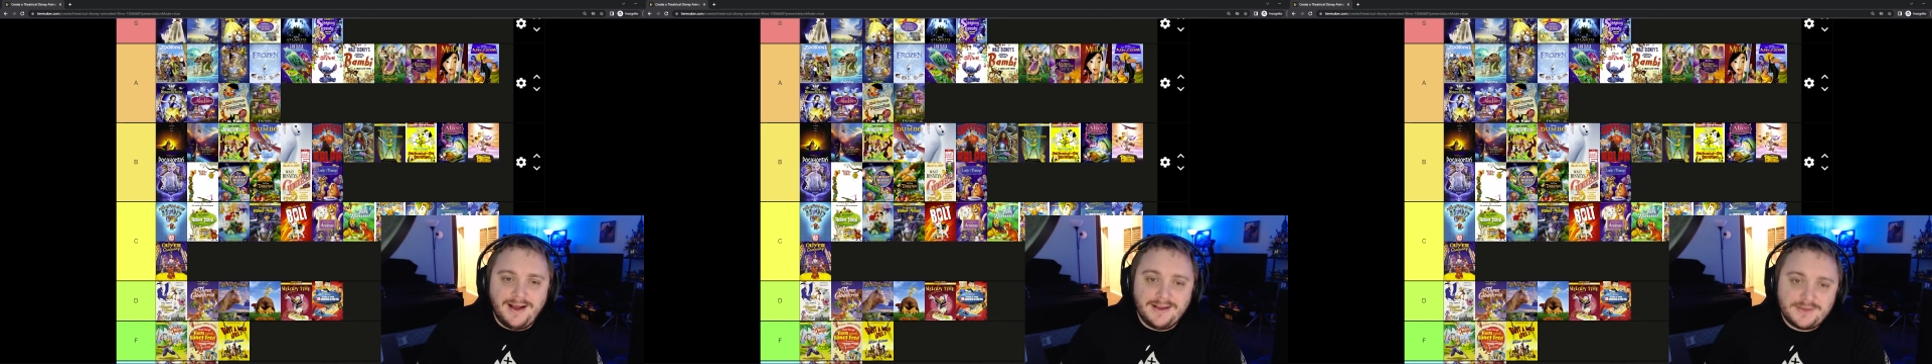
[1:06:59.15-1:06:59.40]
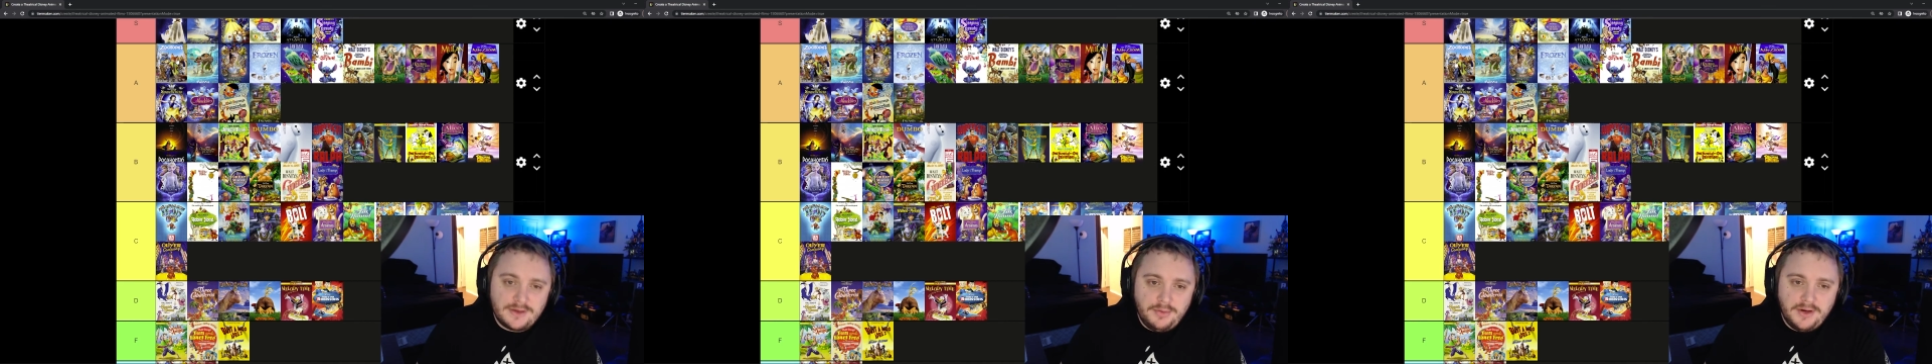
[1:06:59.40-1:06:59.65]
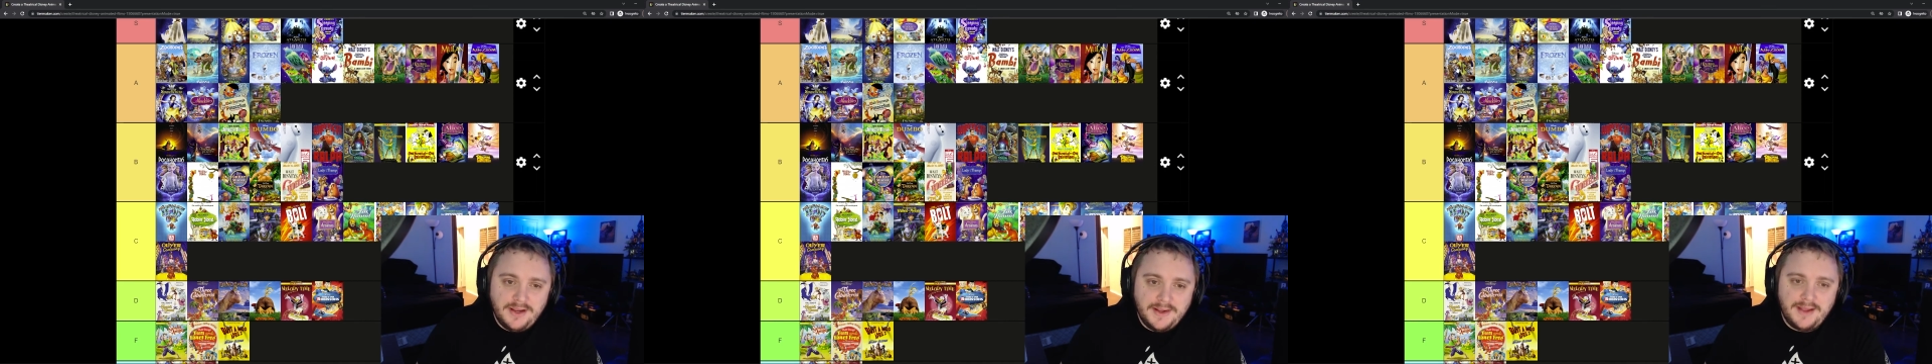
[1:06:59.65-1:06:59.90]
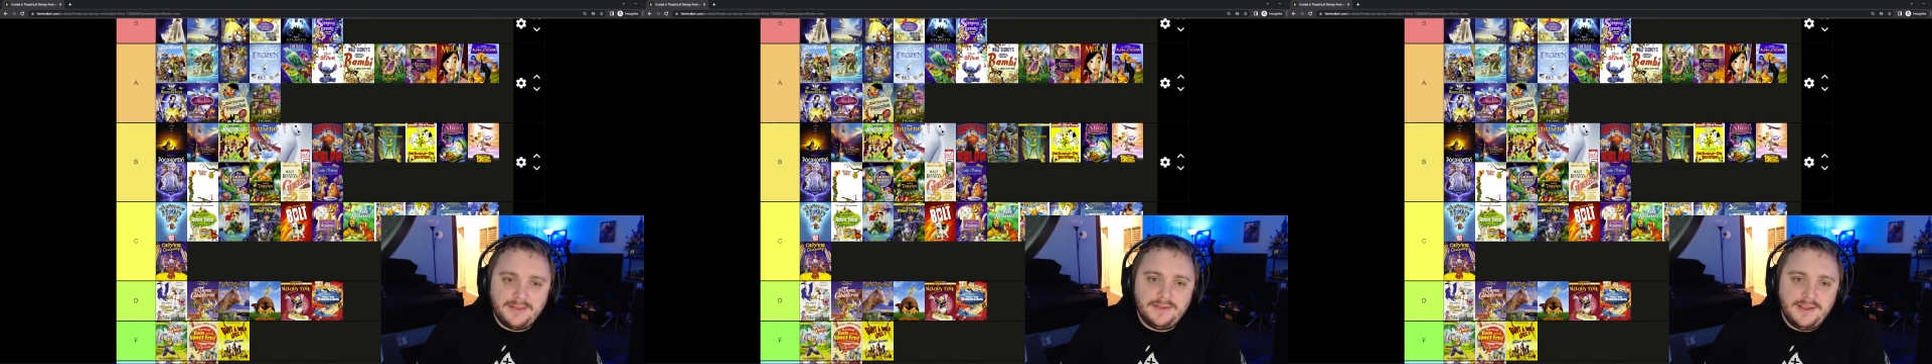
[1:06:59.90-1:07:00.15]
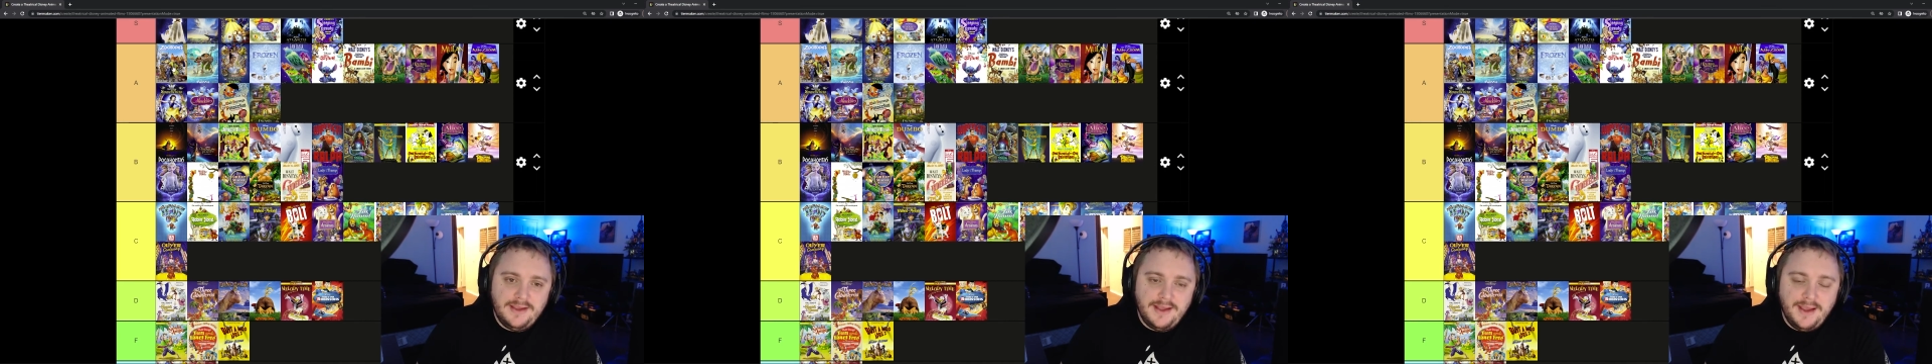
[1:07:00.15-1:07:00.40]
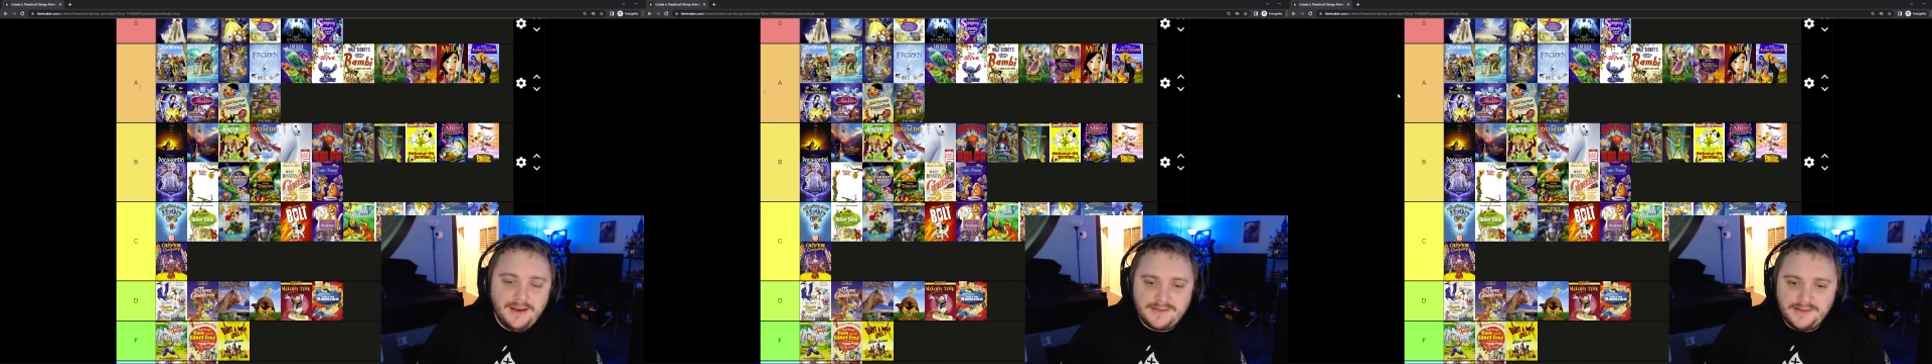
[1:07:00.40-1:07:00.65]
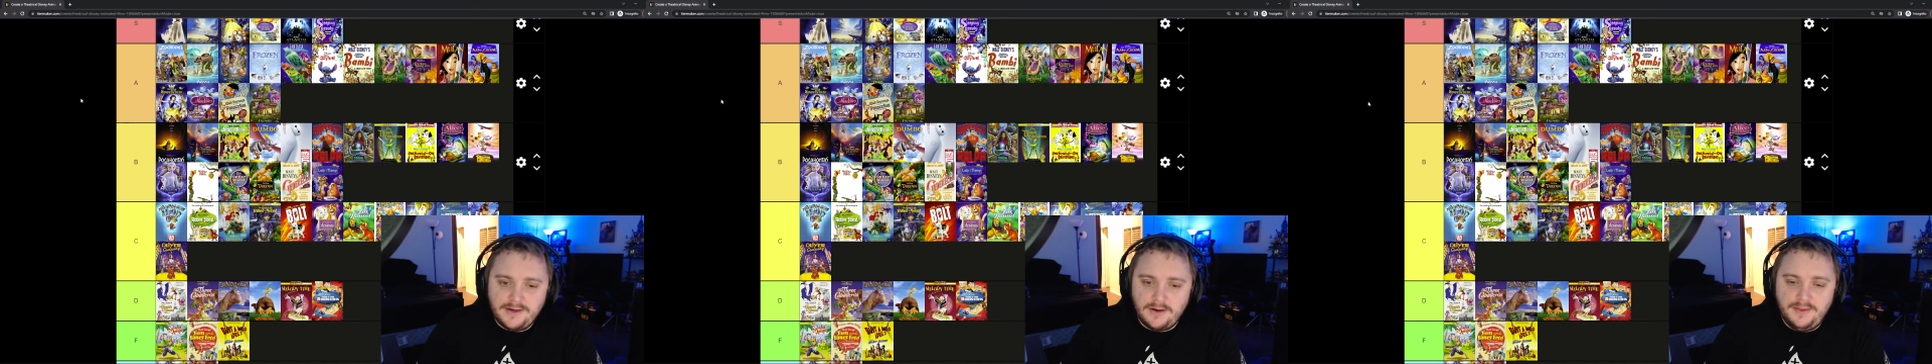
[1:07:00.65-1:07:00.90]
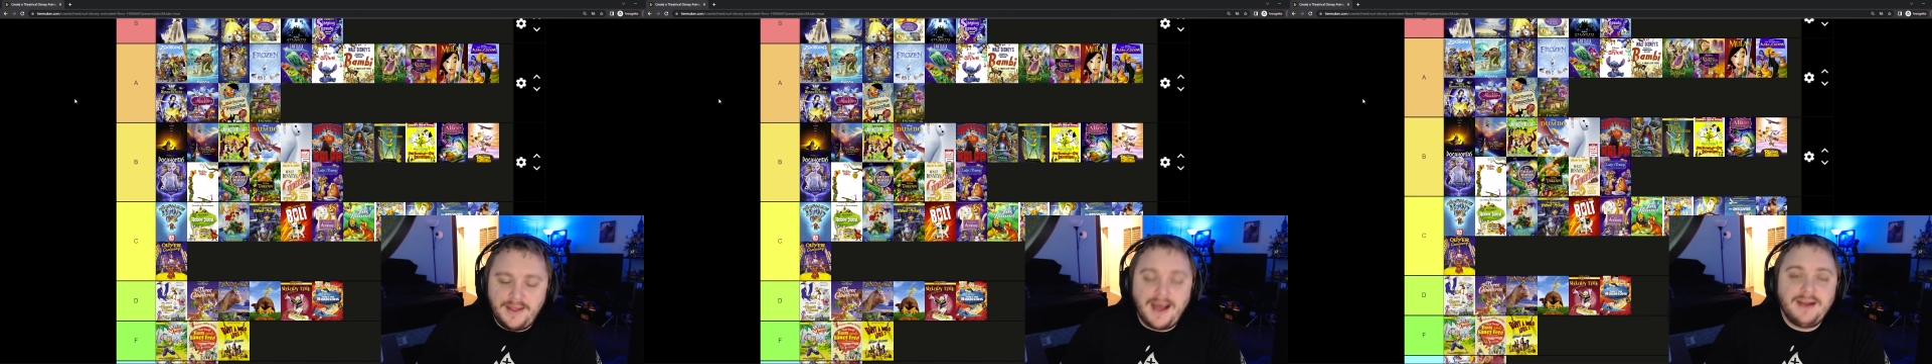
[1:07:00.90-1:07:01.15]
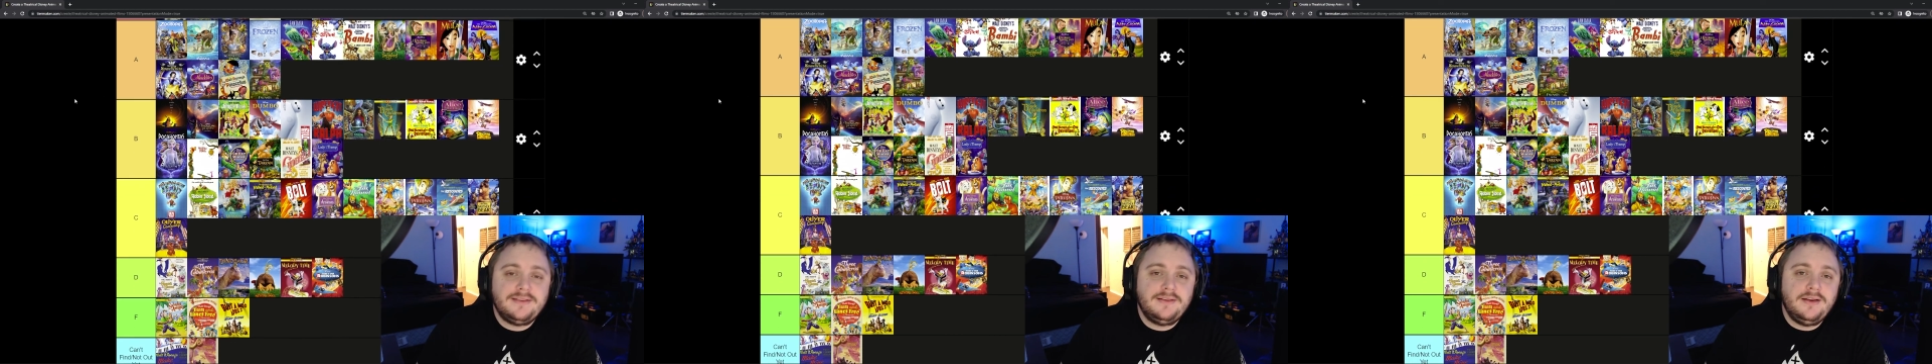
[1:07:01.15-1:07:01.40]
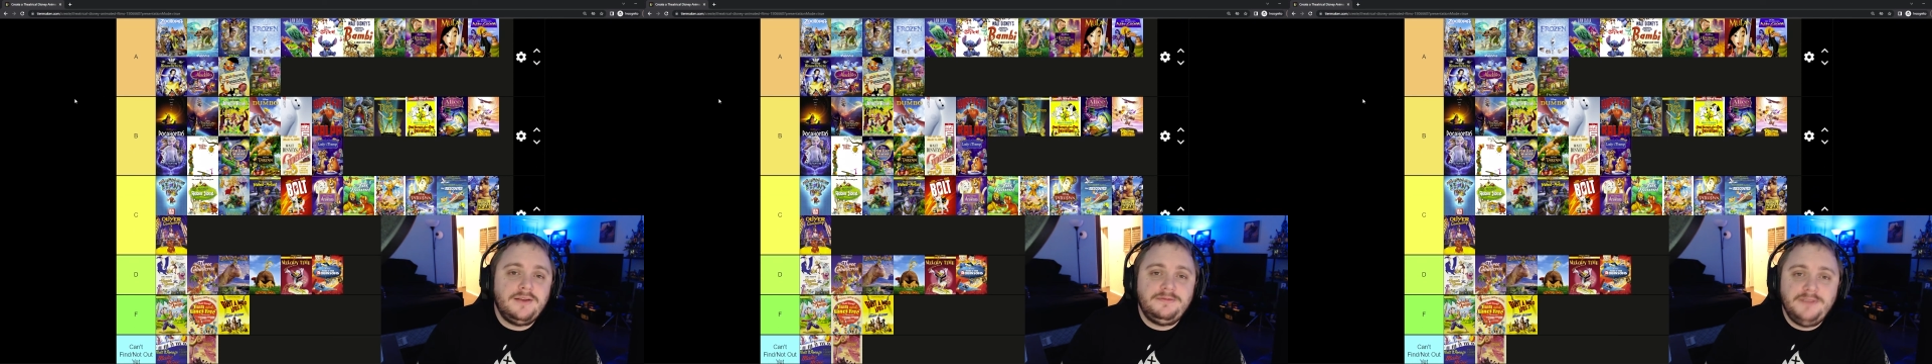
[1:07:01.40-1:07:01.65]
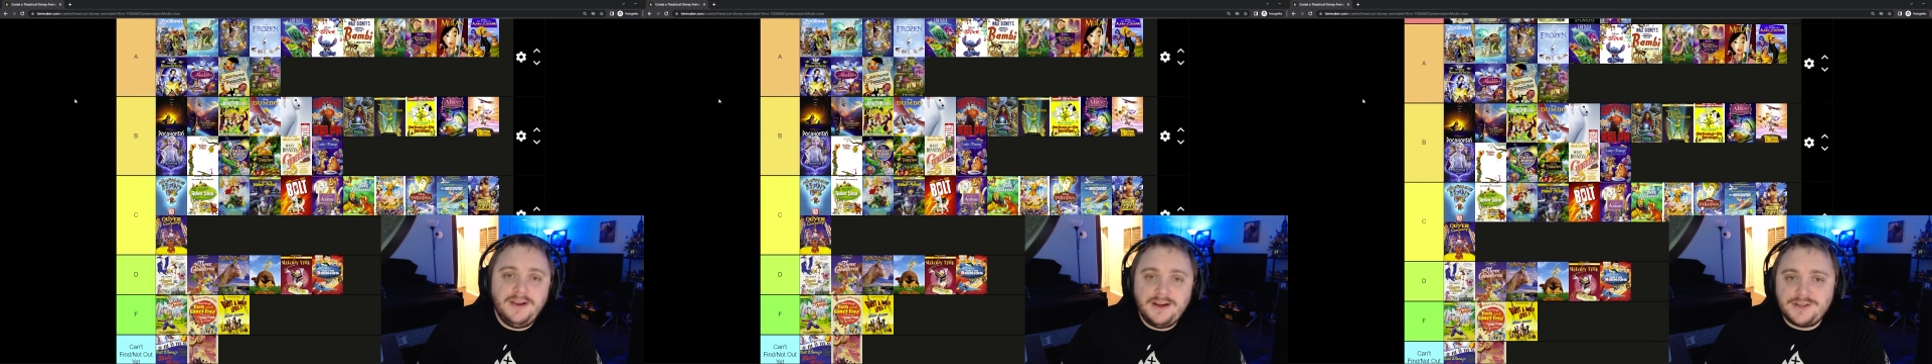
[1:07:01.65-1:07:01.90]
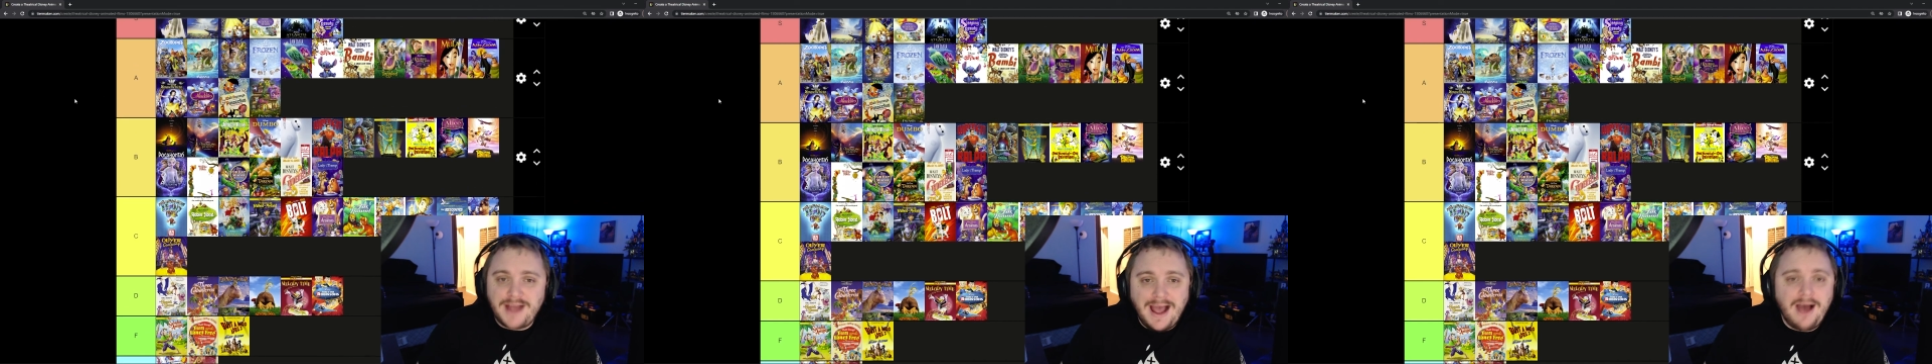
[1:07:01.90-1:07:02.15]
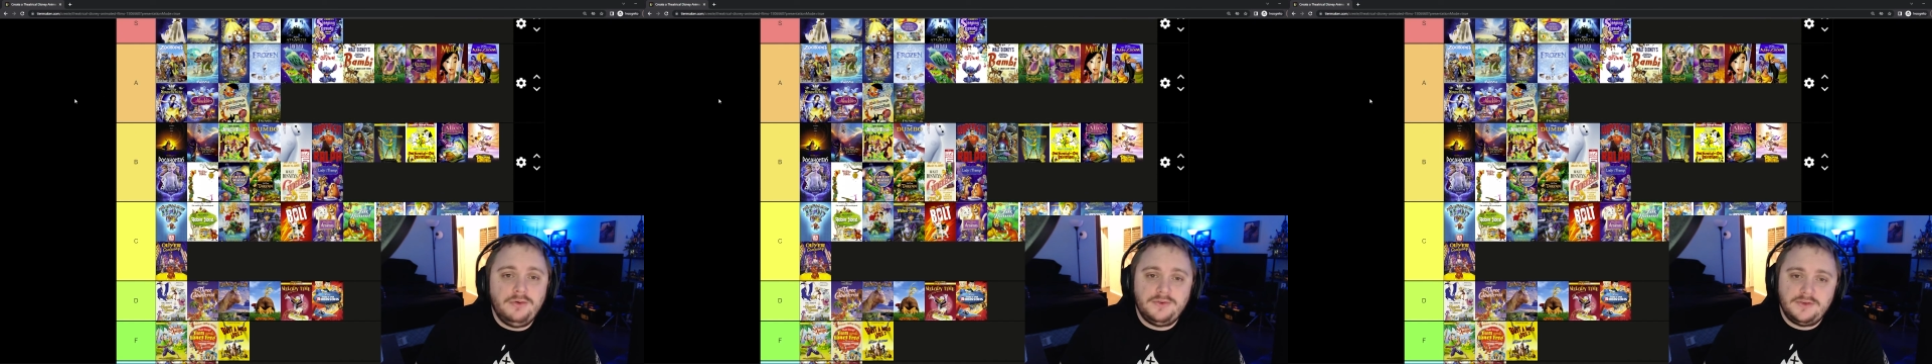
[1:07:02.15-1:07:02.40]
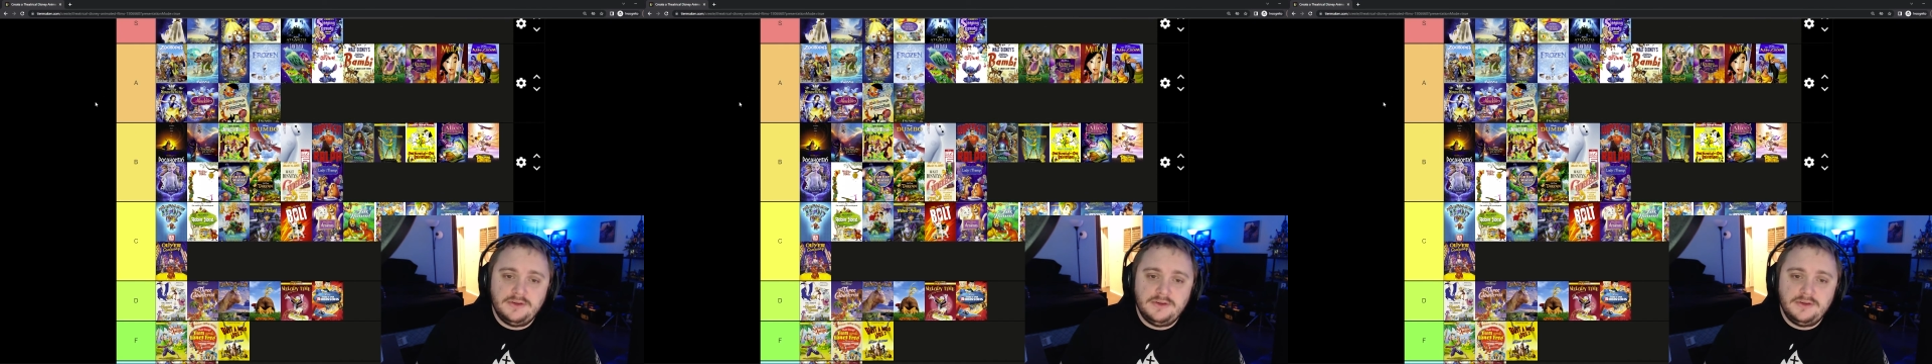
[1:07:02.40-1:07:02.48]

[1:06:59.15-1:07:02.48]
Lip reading: So I'm putting it at the A tier, and that is going to finish out